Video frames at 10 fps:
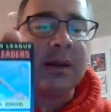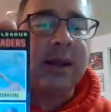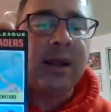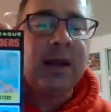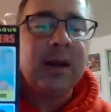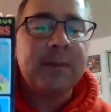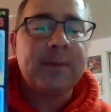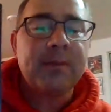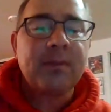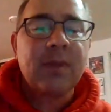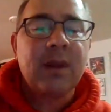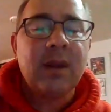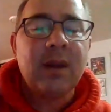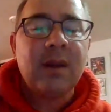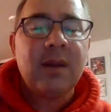League.
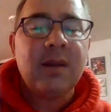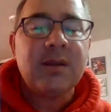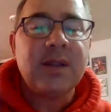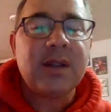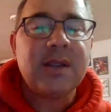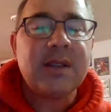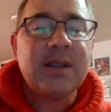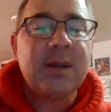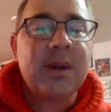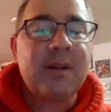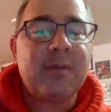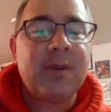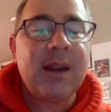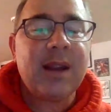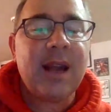So you can see there we got
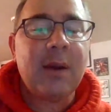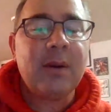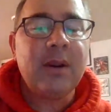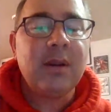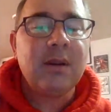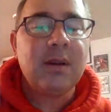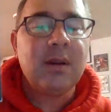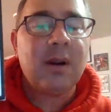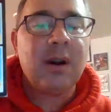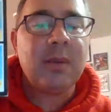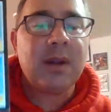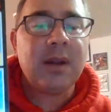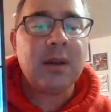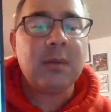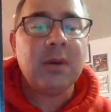Frank Howard, Harmon
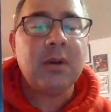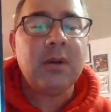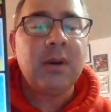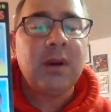Killebrew,